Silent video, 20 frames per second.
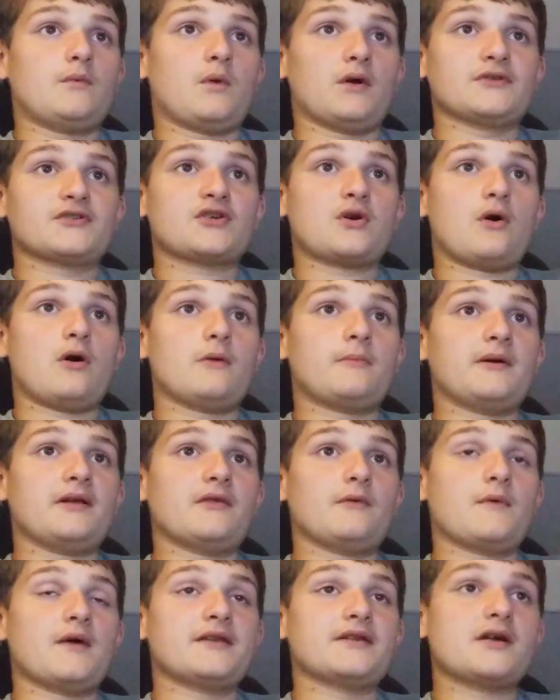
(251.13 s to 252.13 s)
Once caught
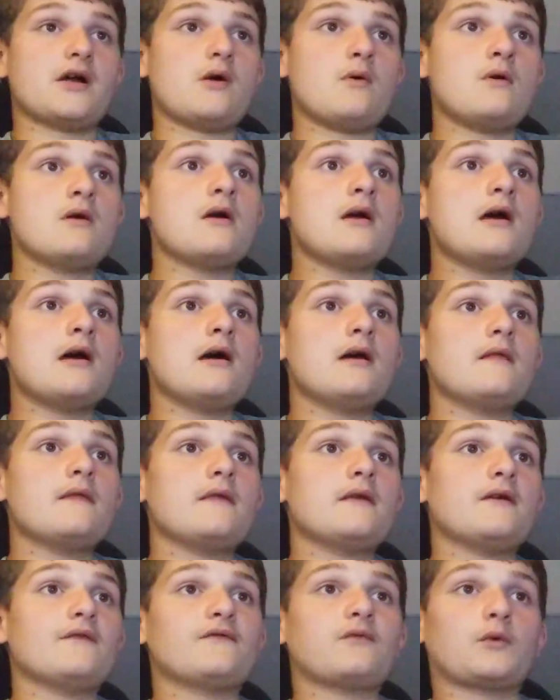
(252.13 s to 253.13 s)
by the Wendigo,
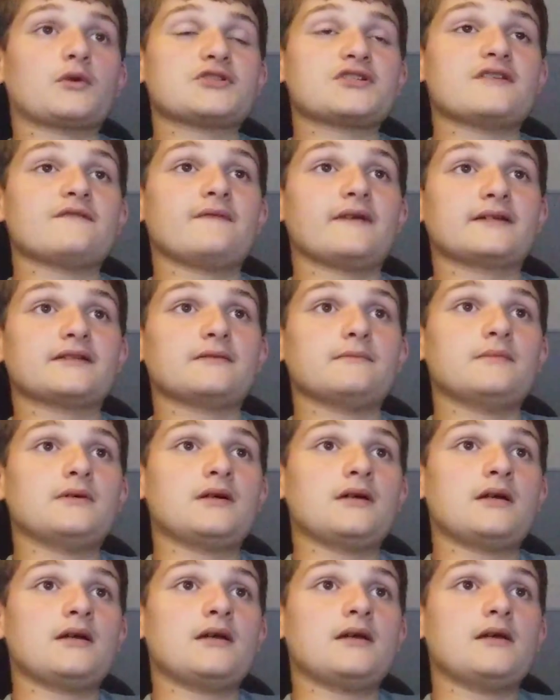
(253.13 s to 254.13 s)
the unfortunate
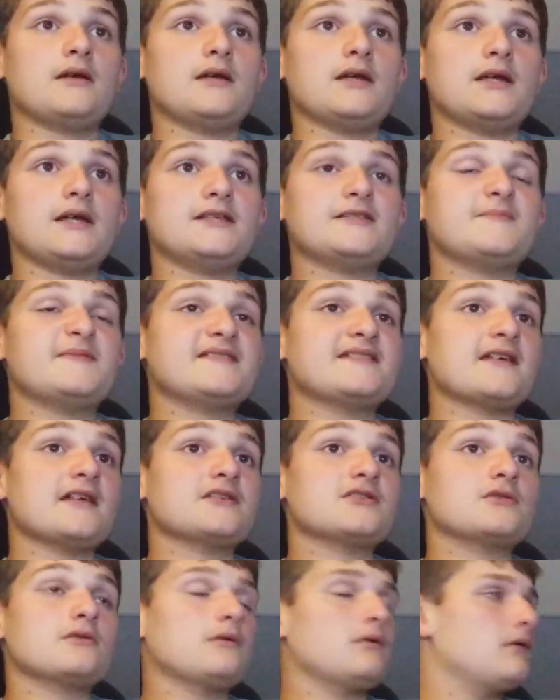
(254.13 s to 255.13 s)
victim is
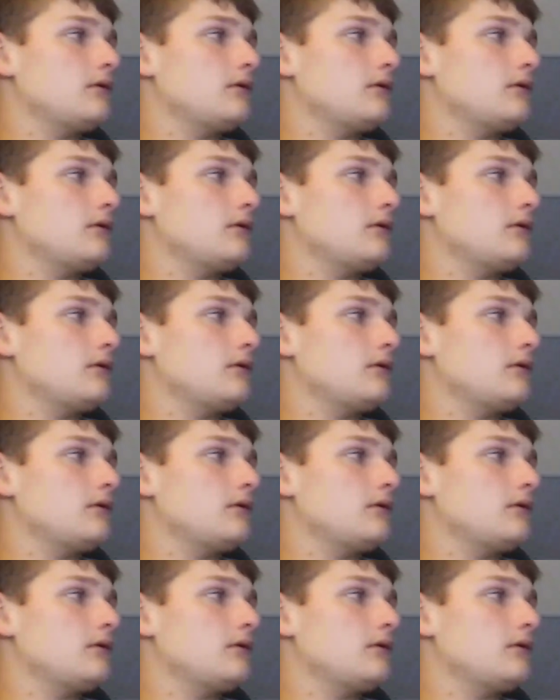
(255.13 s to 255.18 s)
possessed